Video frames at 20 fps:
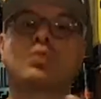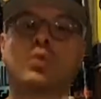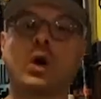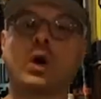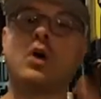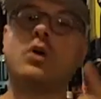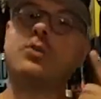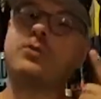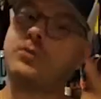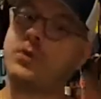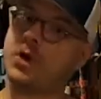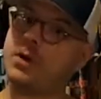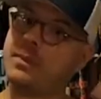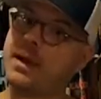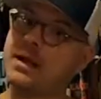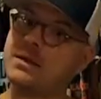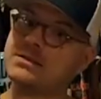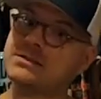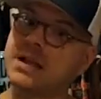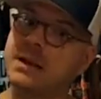Royal
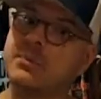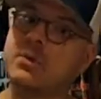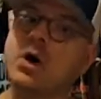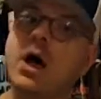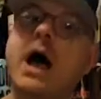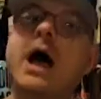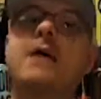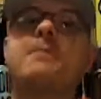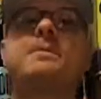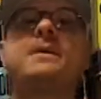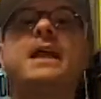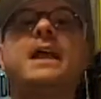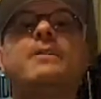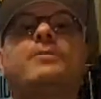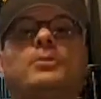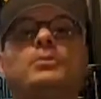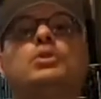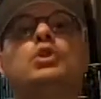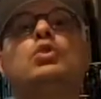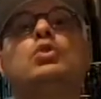Farmhouse Double IPA
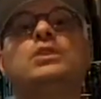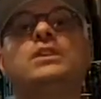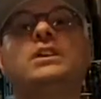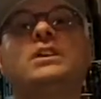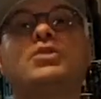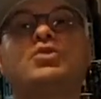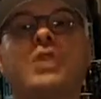from Union